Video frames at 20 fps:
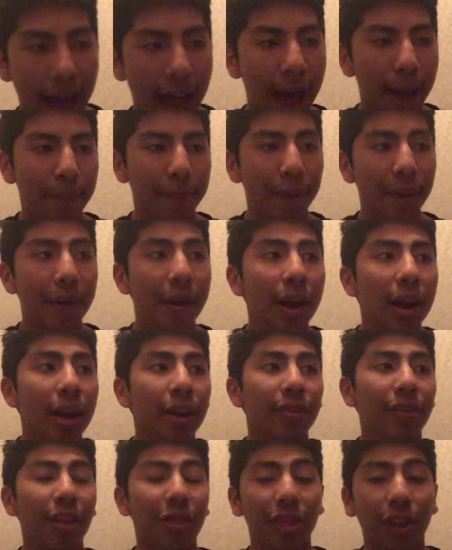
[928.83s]
happened
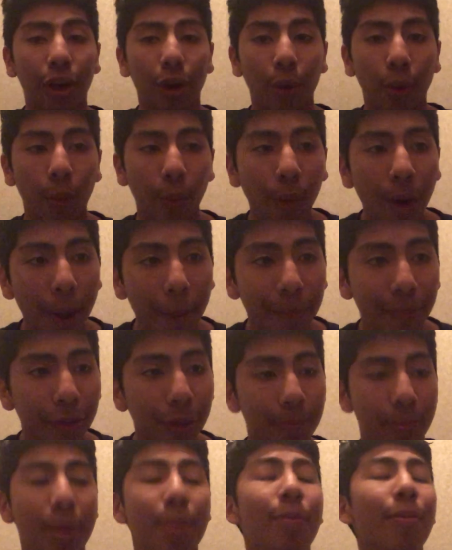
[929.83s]
that the
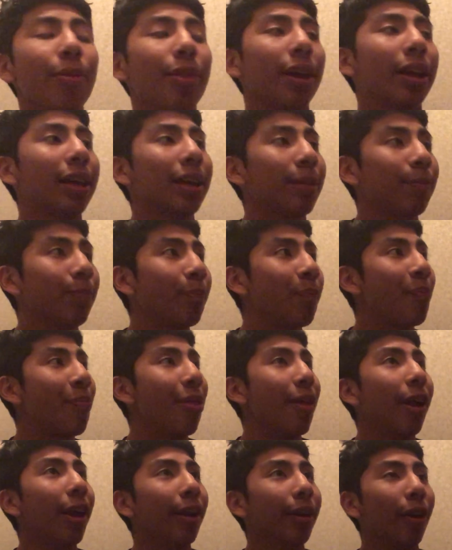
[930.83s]
crypt, the people,
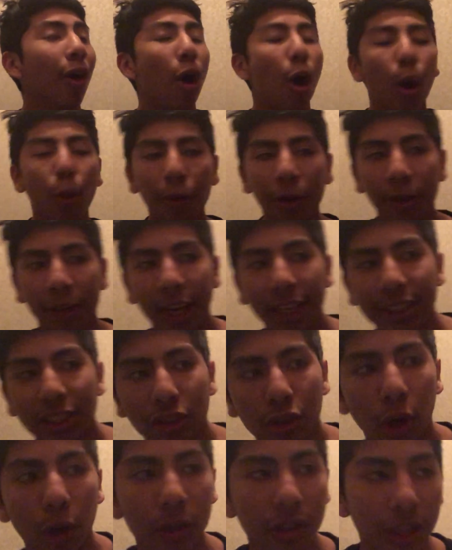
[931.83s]
all the dead
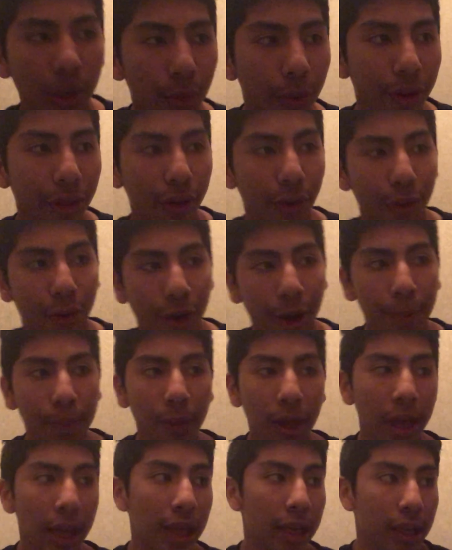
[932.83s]
Starks that were in the
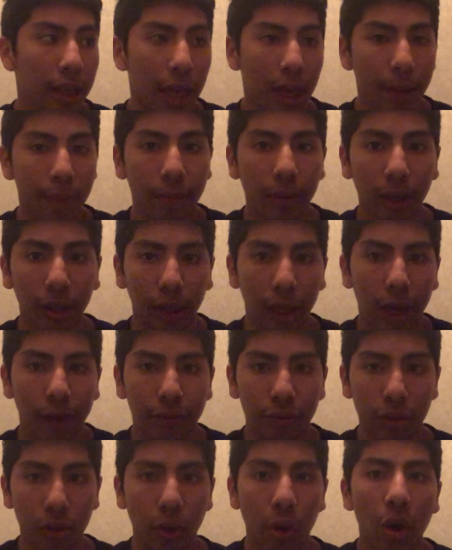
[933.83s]
crypt came
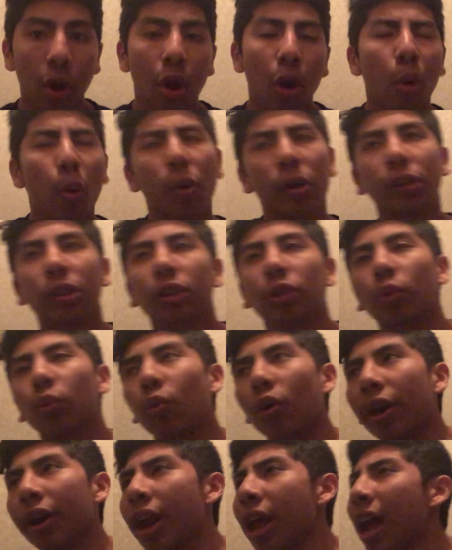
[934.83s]
alive too, which is
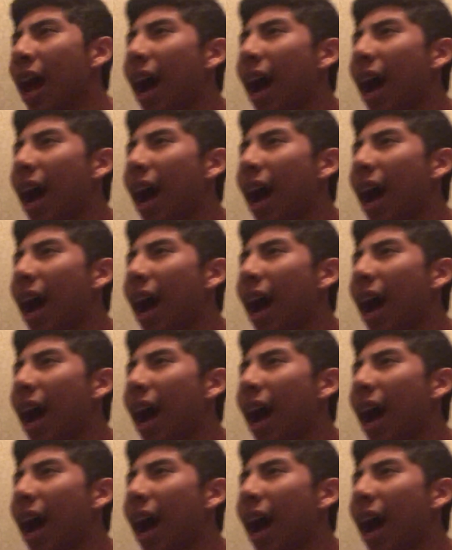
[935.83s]
one